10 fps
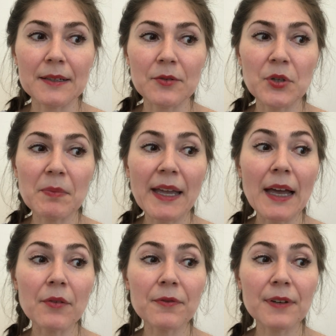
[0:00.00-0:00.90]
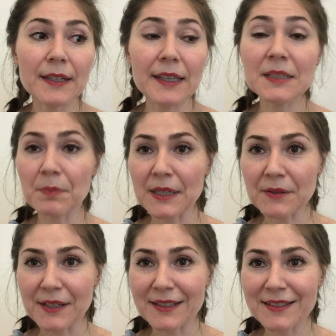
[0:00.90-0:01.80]
We may have
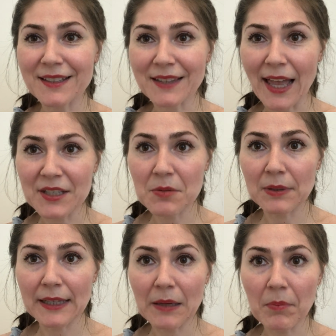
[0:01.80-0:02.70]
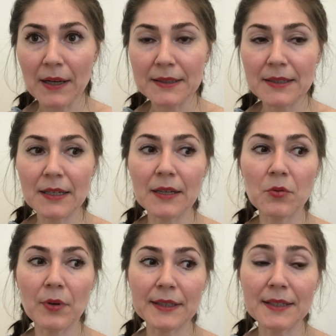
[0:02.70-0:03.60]
experienced the tangible impacts
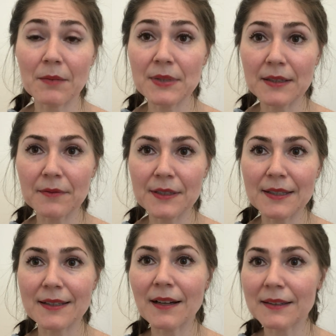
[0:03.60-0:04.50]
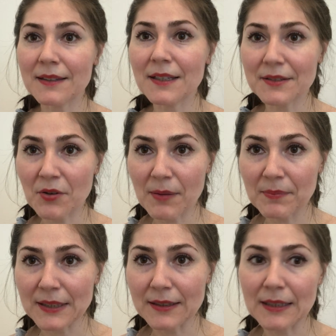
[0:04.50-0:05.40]
when some services got
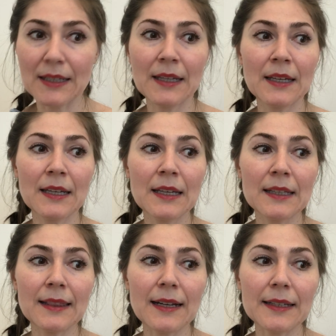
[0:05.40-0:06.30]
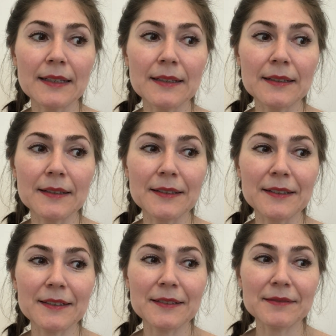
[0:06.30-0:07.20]
disrupted. Like
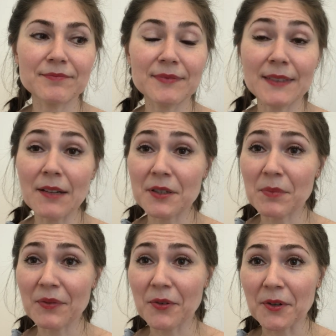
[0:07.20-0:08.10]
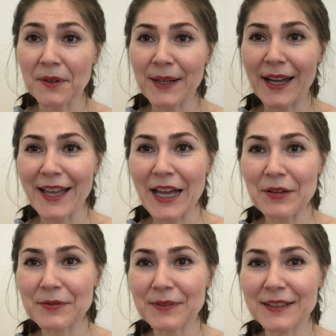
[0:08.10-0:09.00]
never before, I
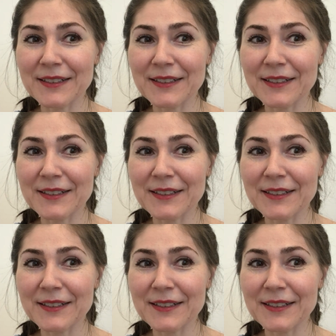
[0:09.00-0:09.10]
have